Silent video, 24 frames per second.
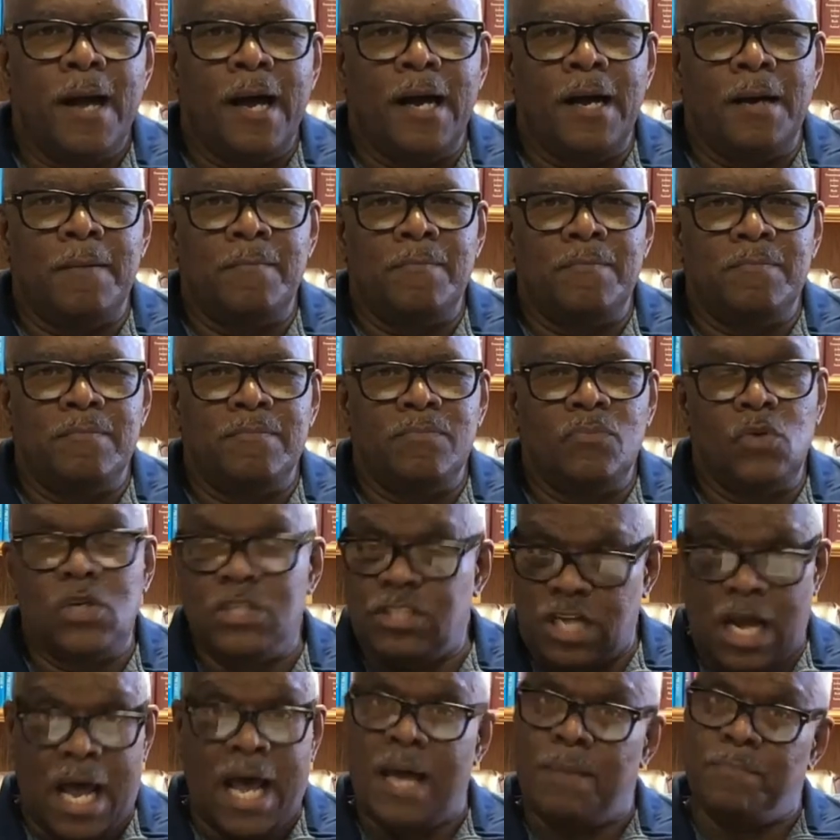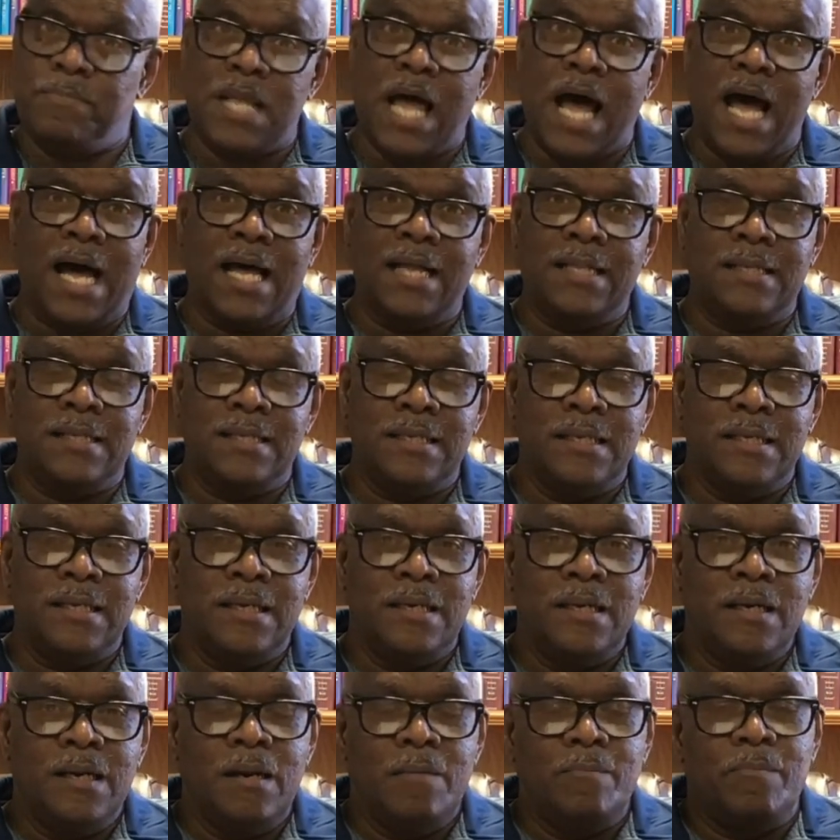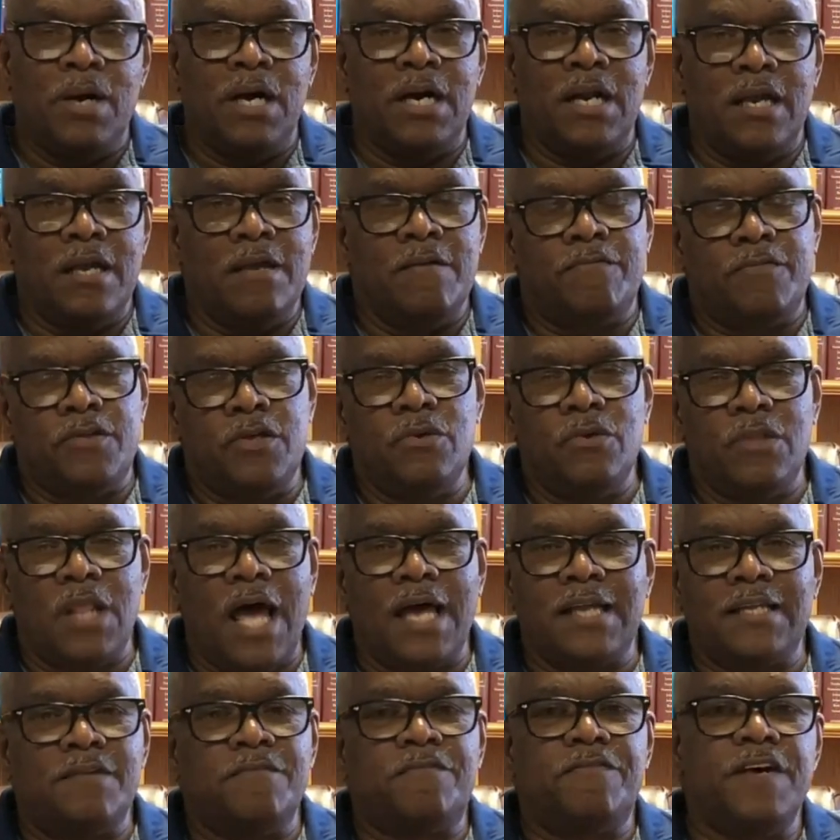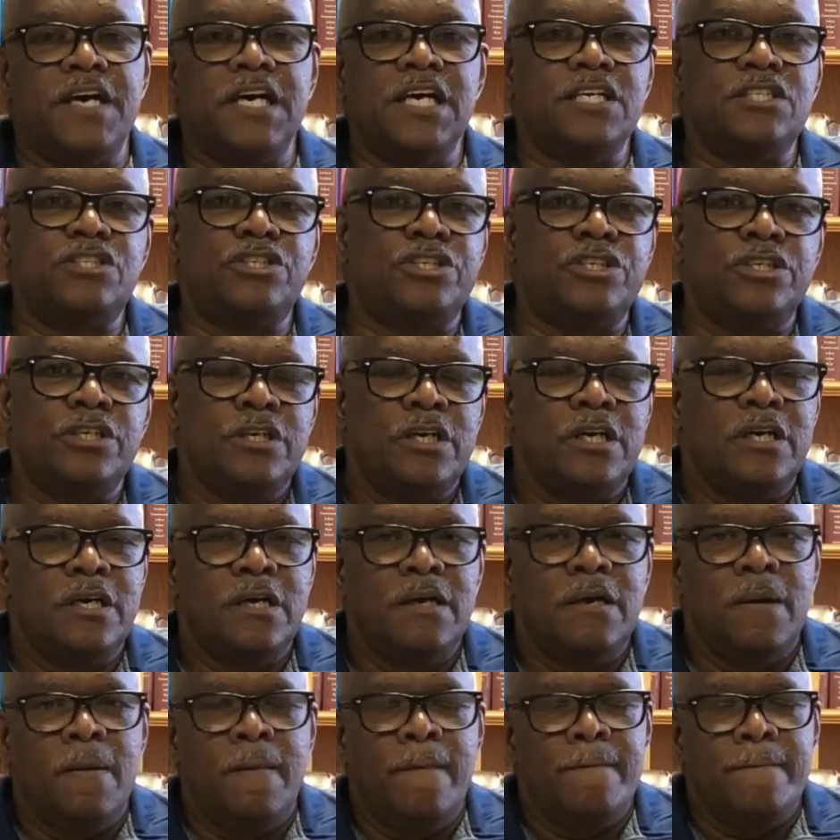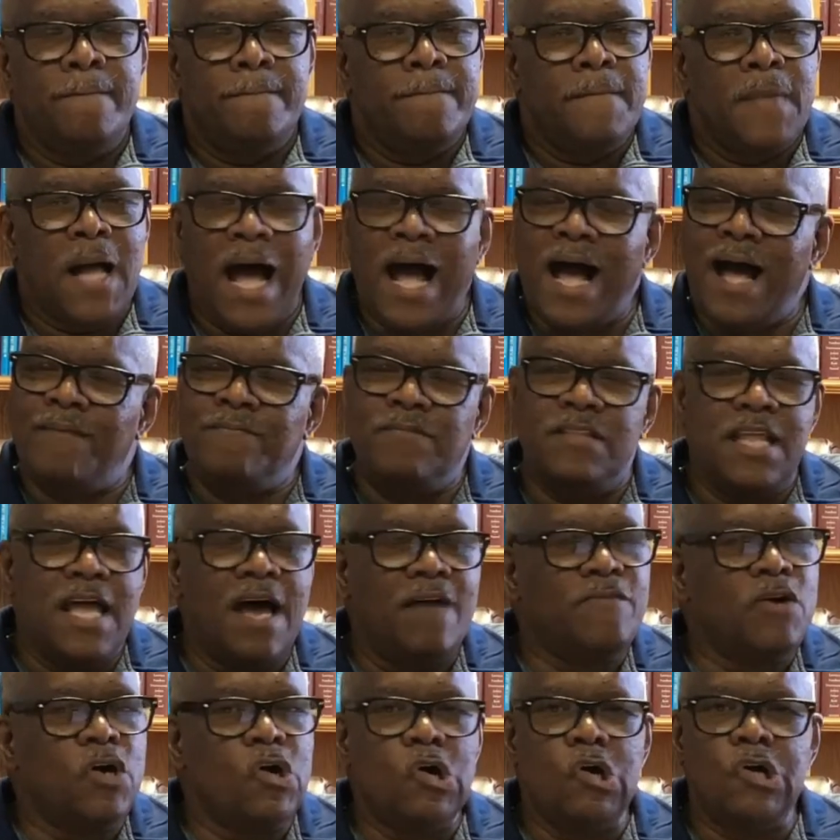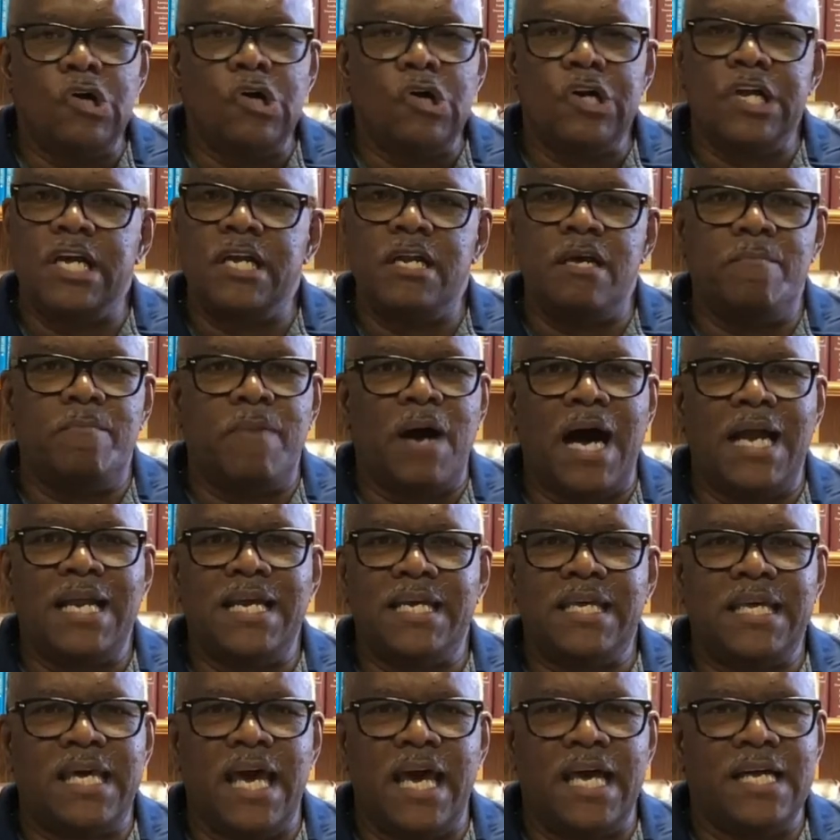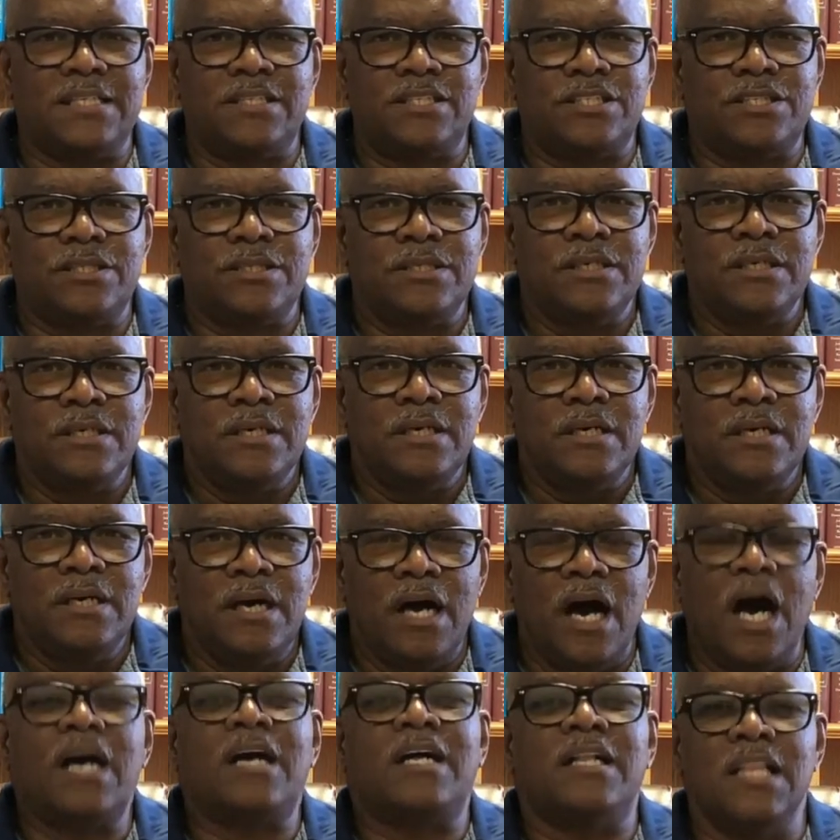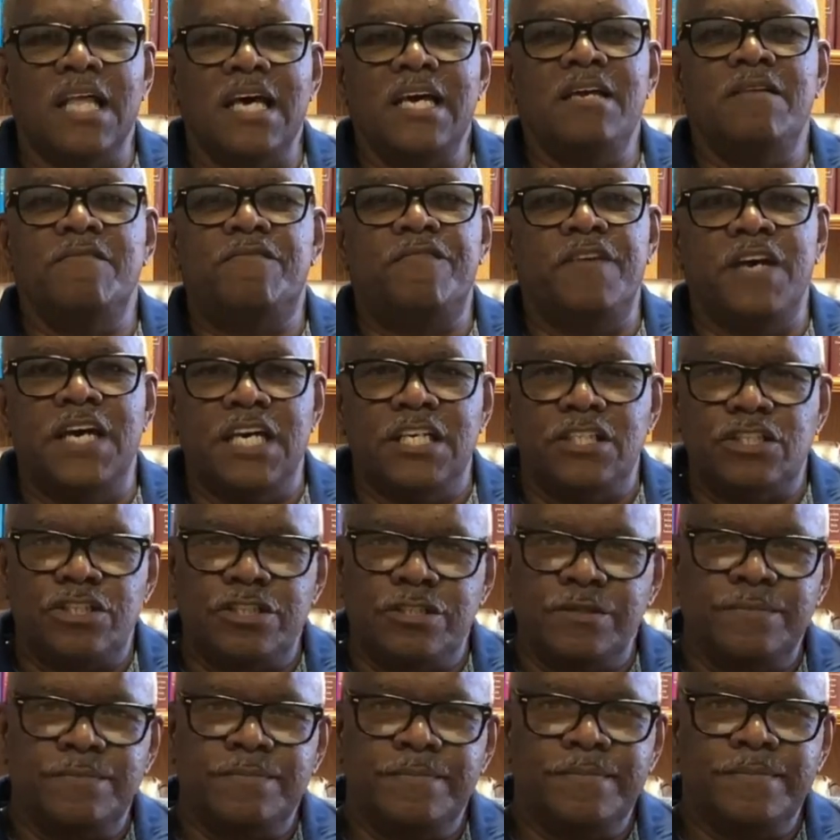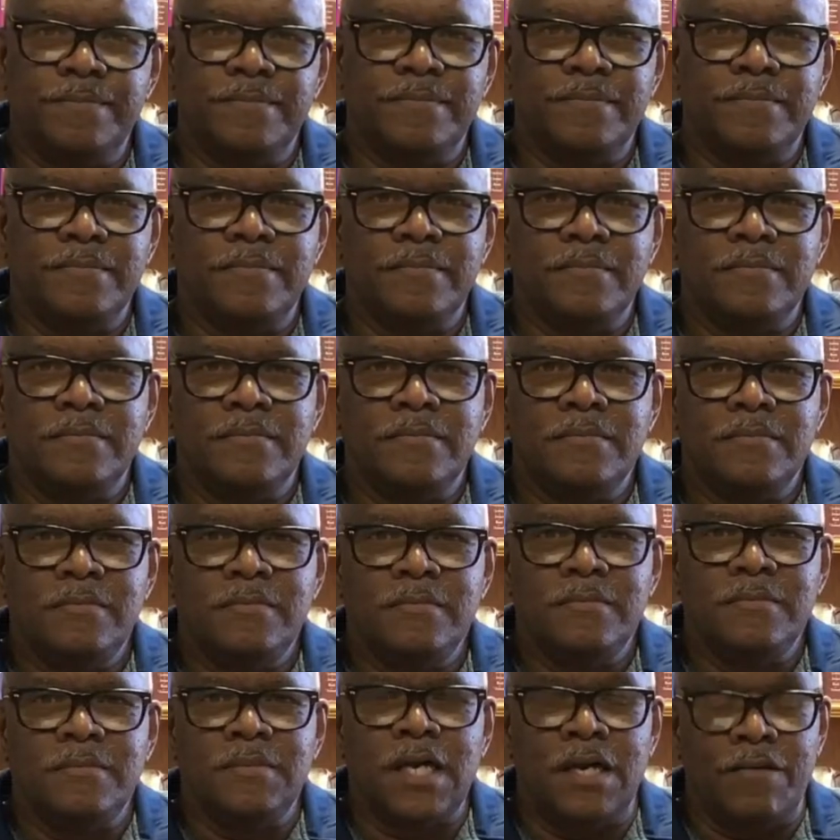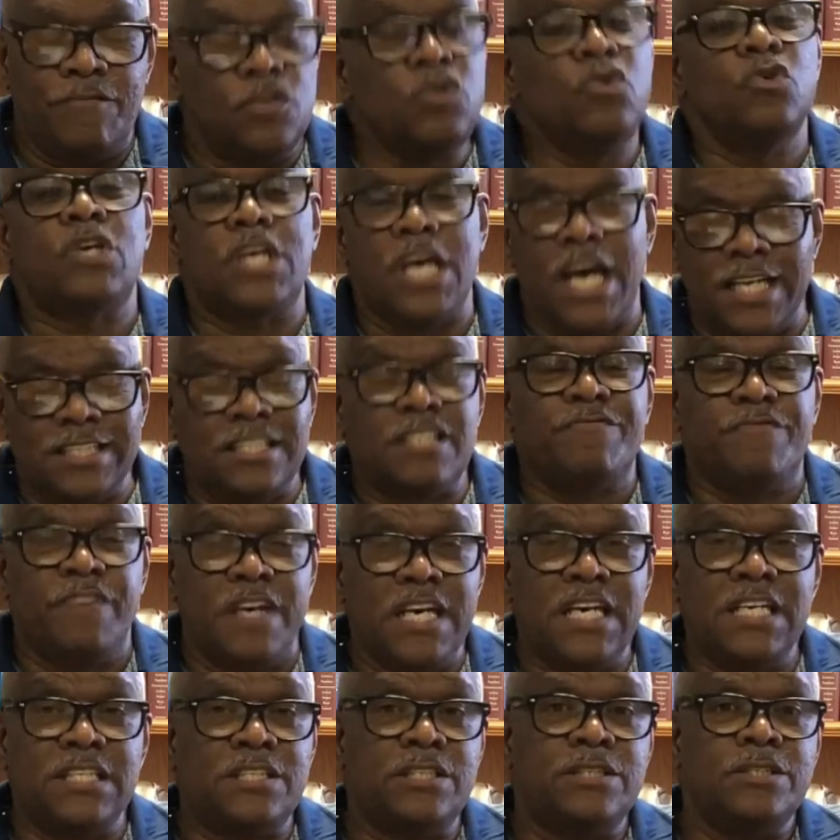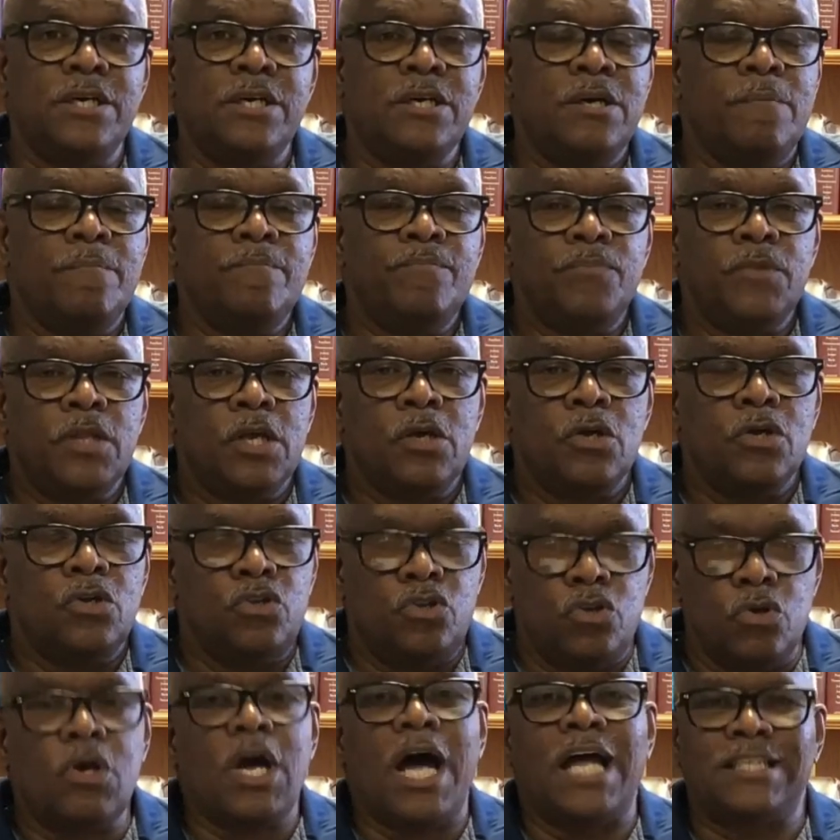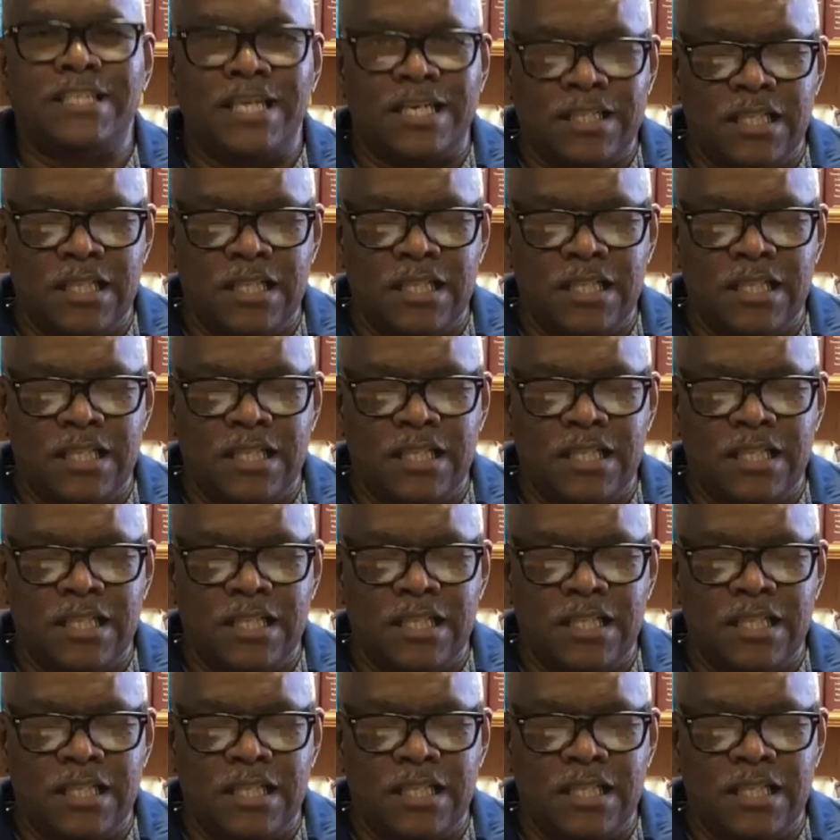which I am not, but if you like to fish, I've never heard anybody catch a clean fish. You catch fish, you have to clean them,